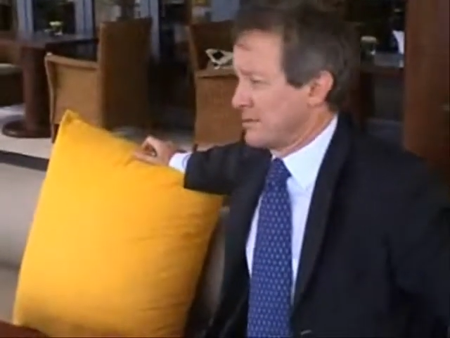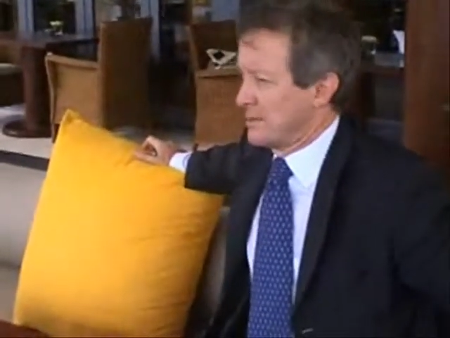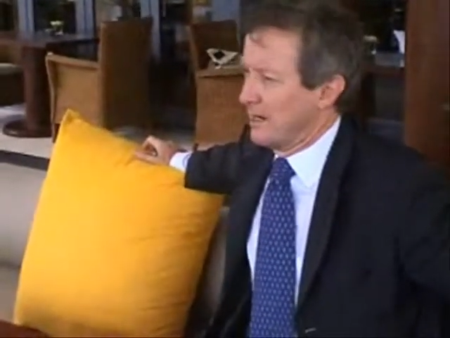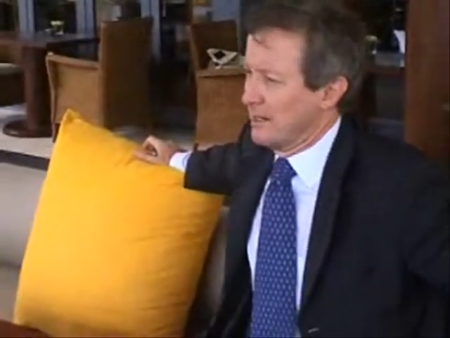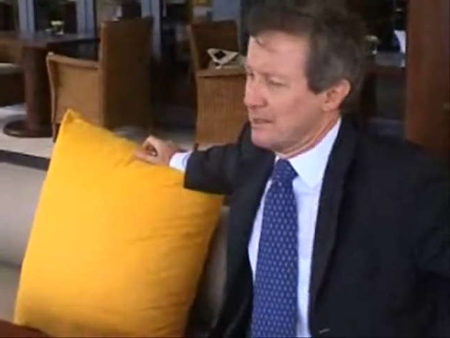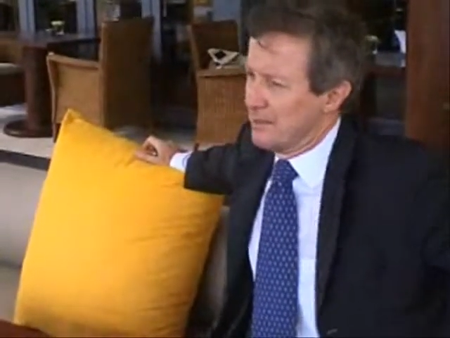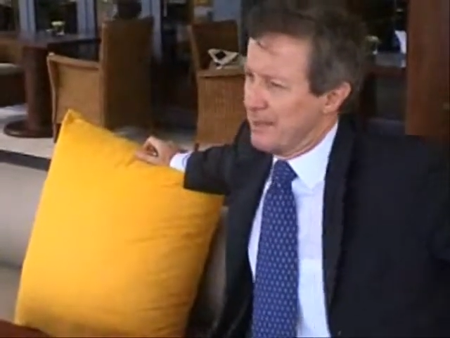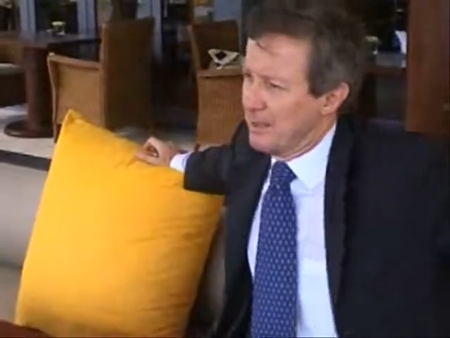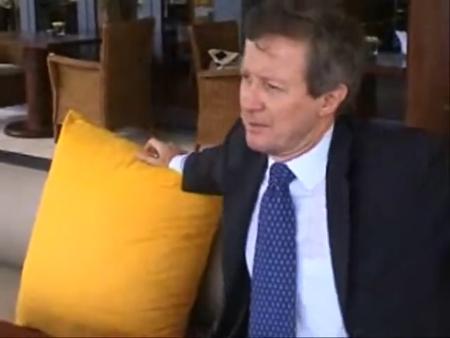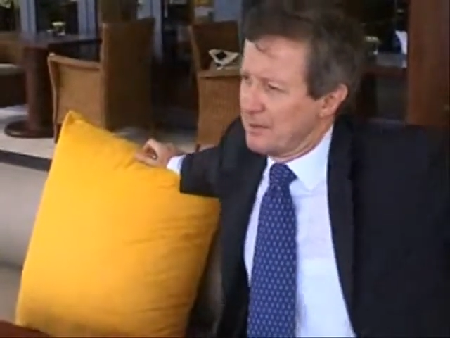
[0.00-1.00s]
Thailand
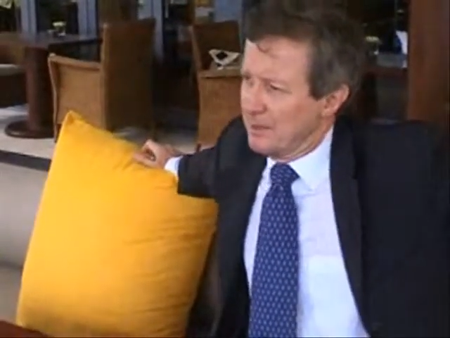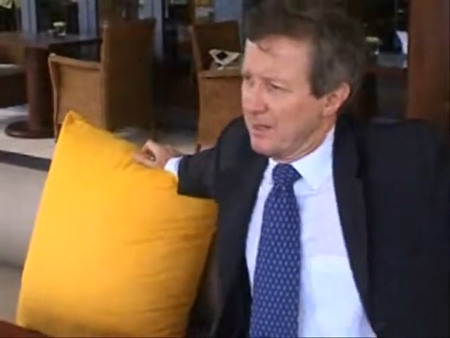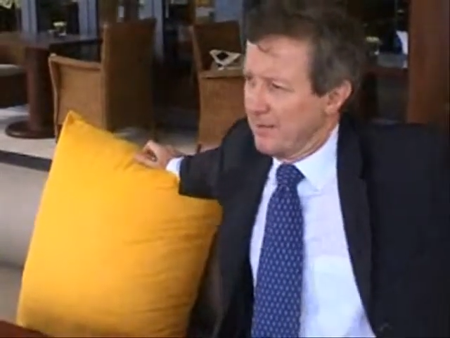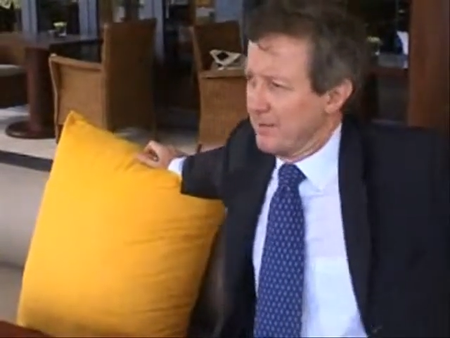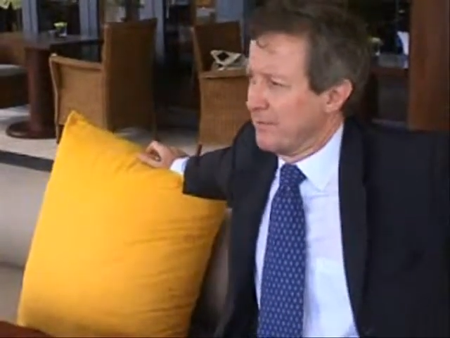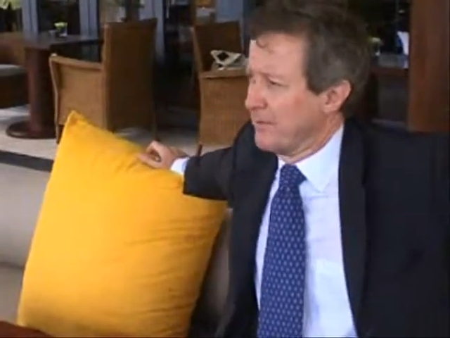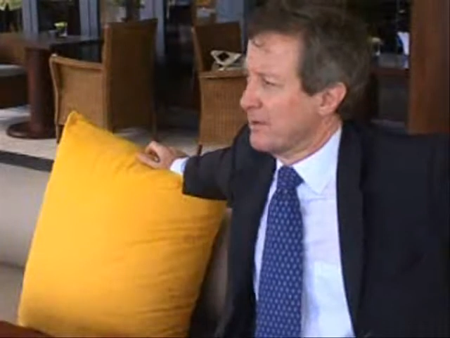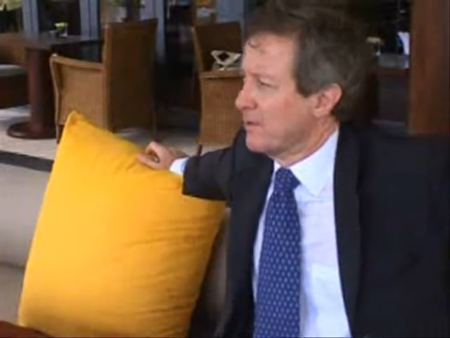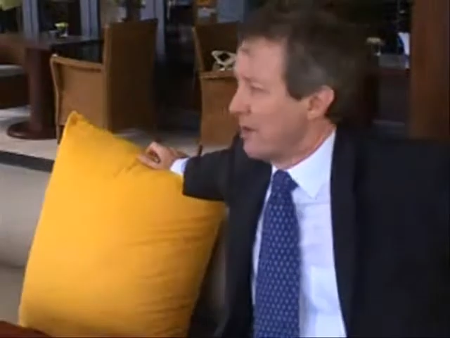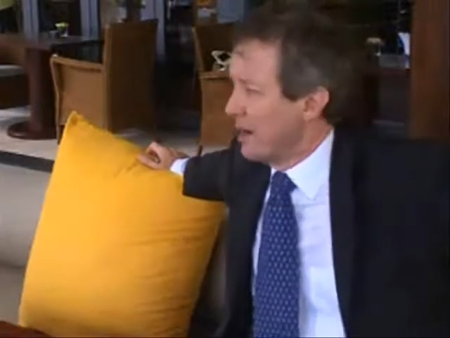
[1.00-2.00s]
about the level of
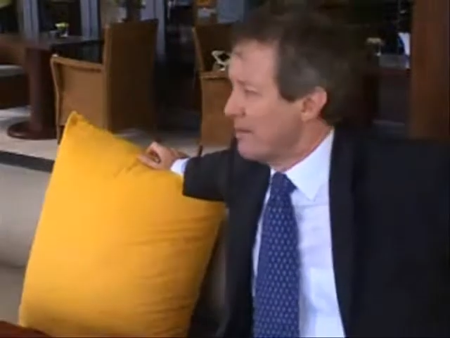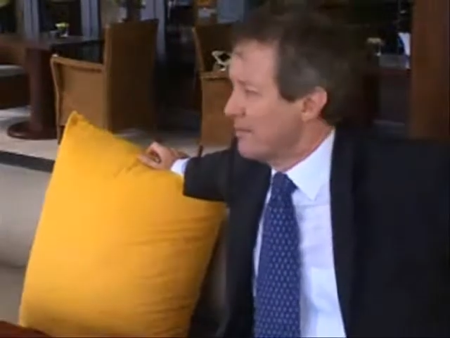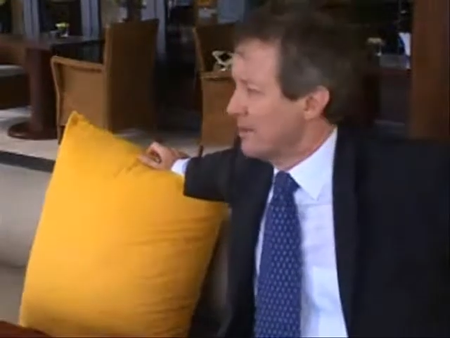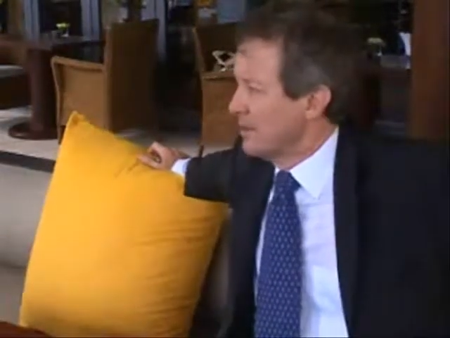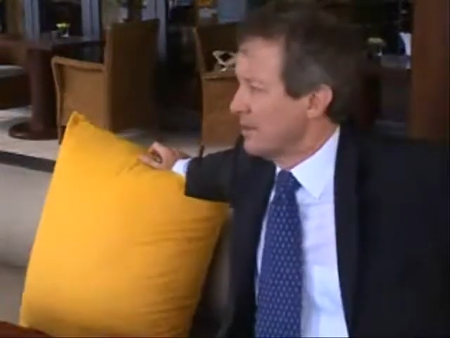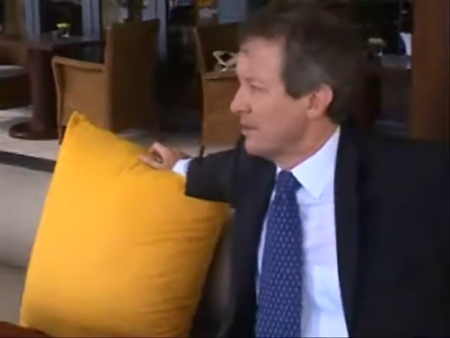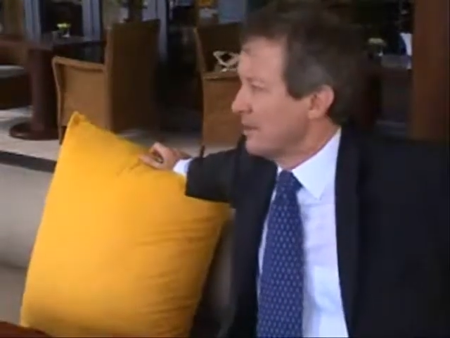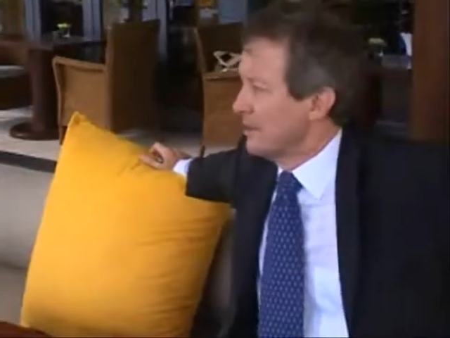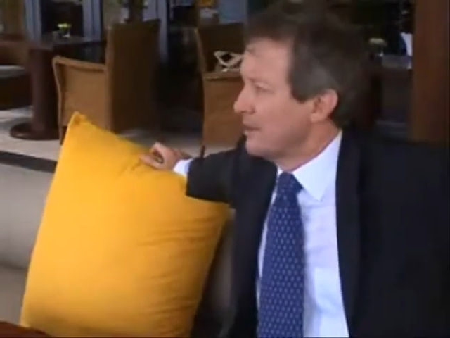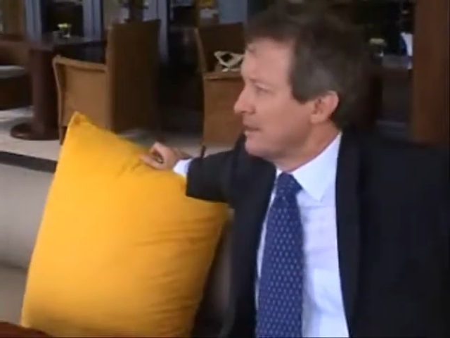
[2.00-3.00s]
crime
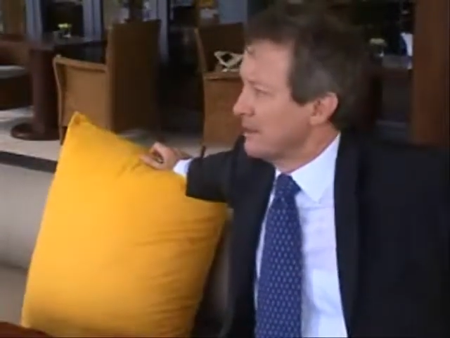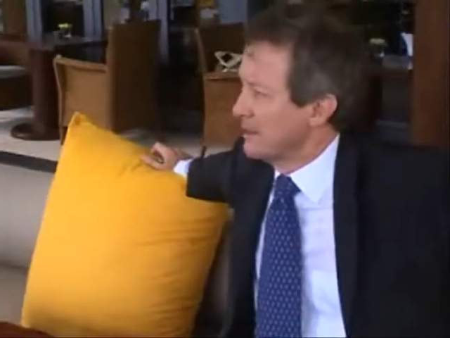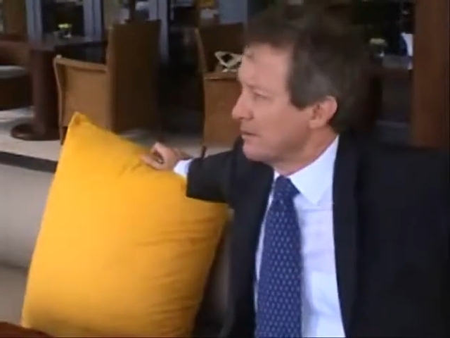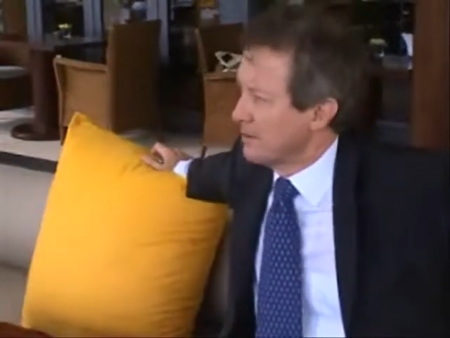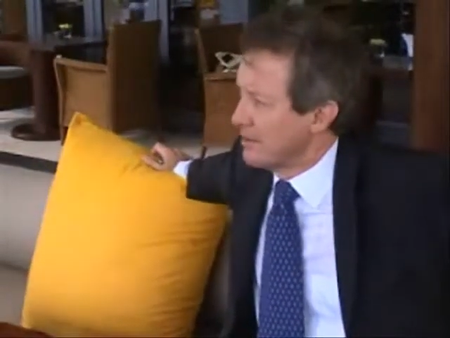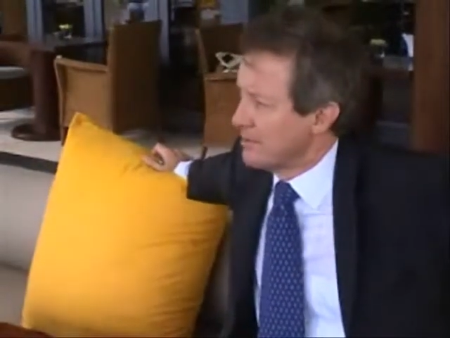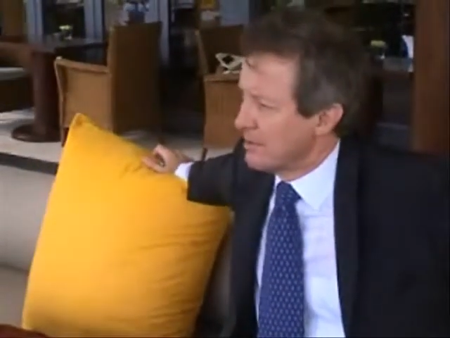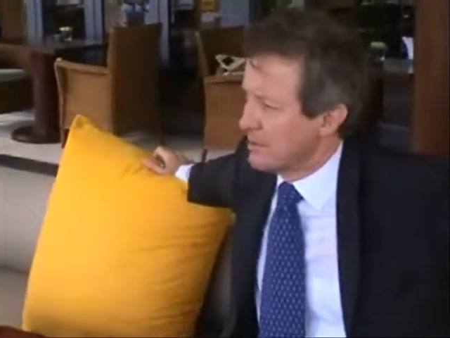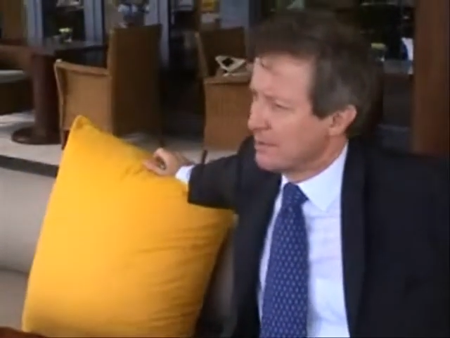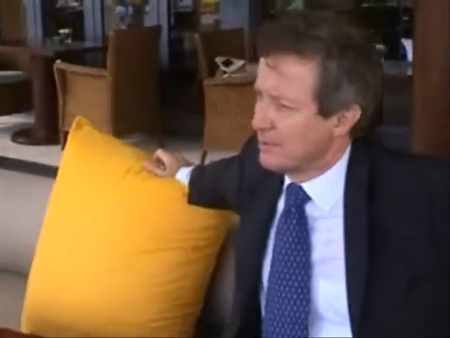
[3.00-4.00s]
and crime
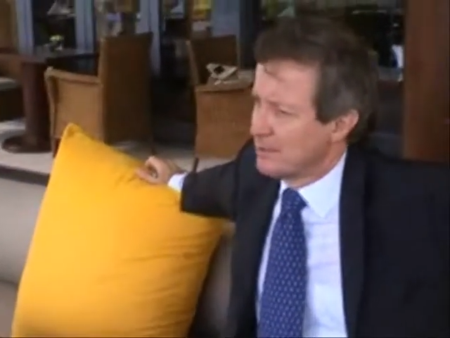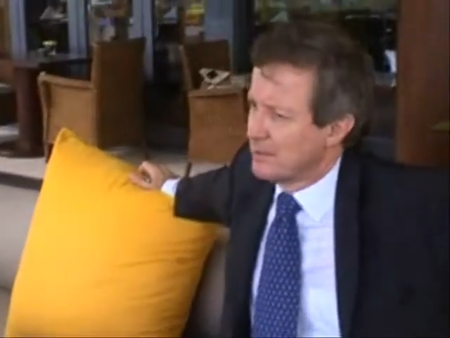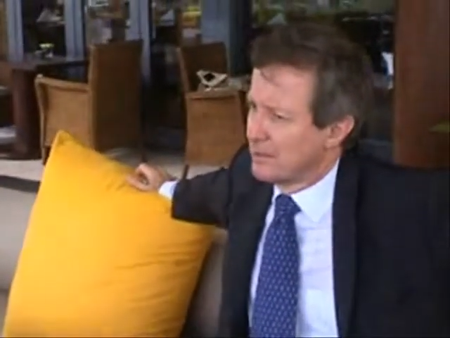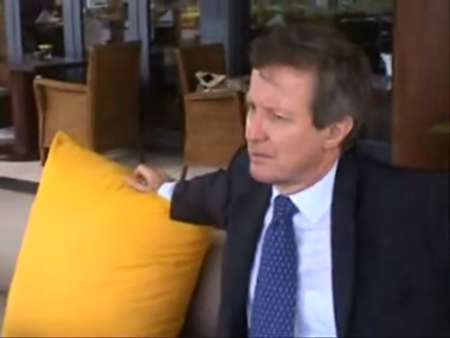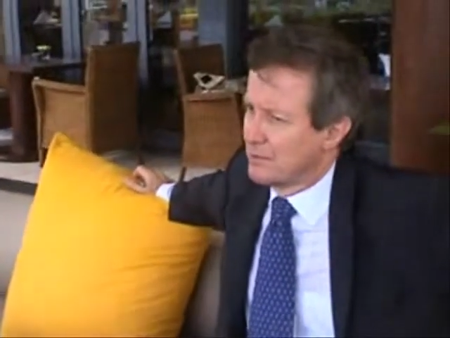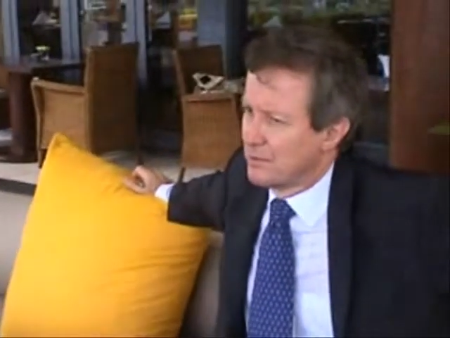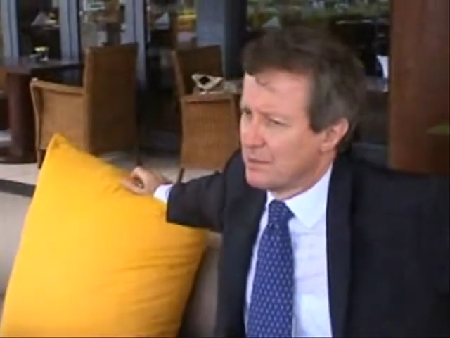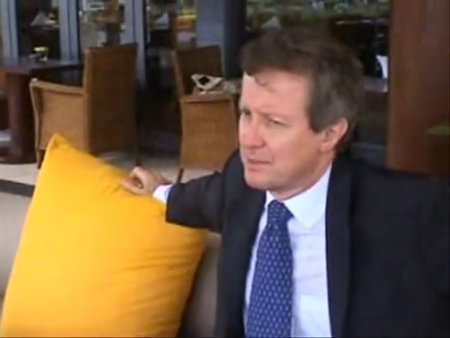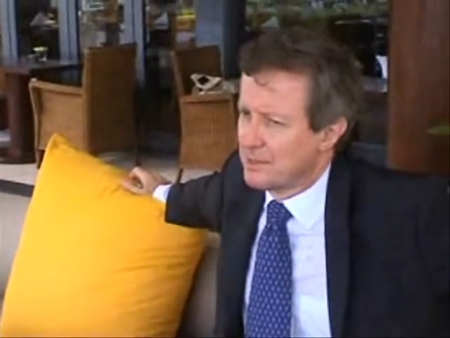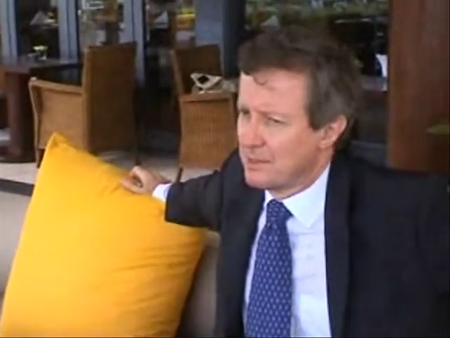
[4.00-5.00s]
directed at tourists.